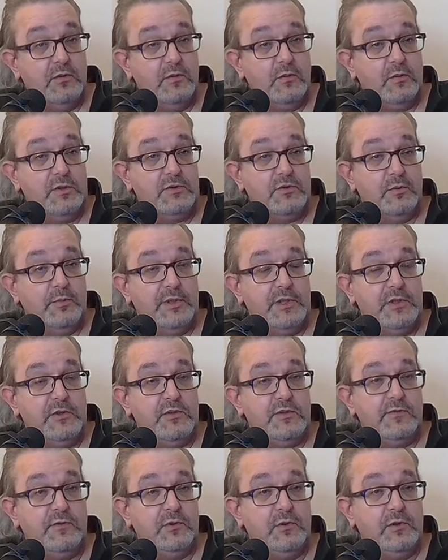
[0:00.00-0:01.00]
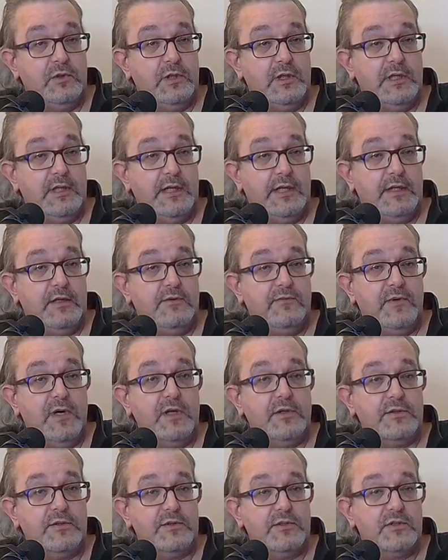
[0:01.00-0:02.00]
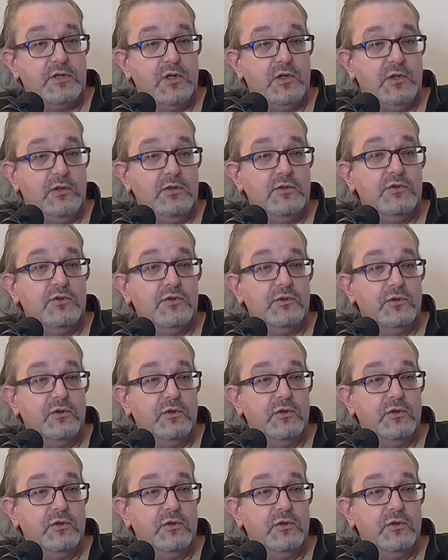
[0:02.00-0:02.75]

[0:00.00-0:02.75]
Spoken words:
which will be useful, and advanced search.